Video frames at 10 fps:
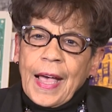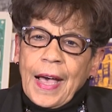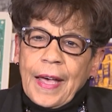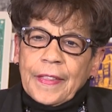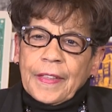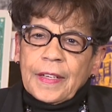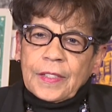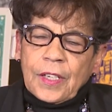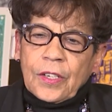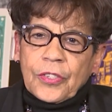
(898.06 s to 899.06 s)
I think
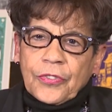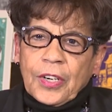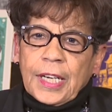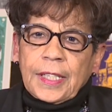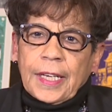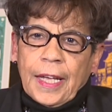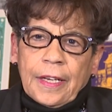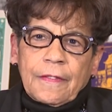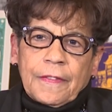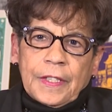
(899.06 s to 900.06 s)
Dr. Franklin
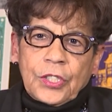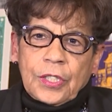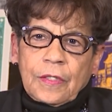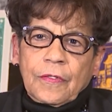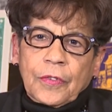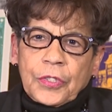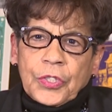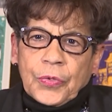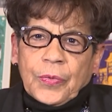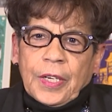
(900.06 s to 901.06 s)
had a vision for
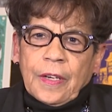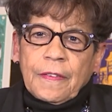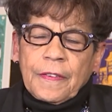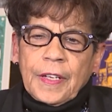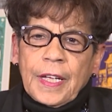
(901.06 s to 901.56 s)
Swift.